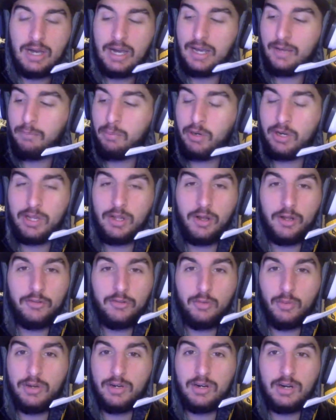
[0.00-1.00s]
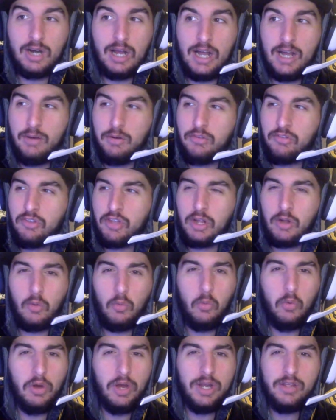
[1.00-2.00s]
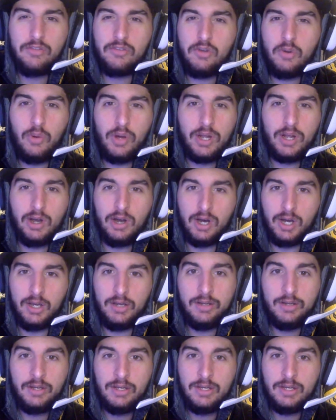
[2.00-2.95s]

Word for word: I put it on Twitter. I was like, what is going on?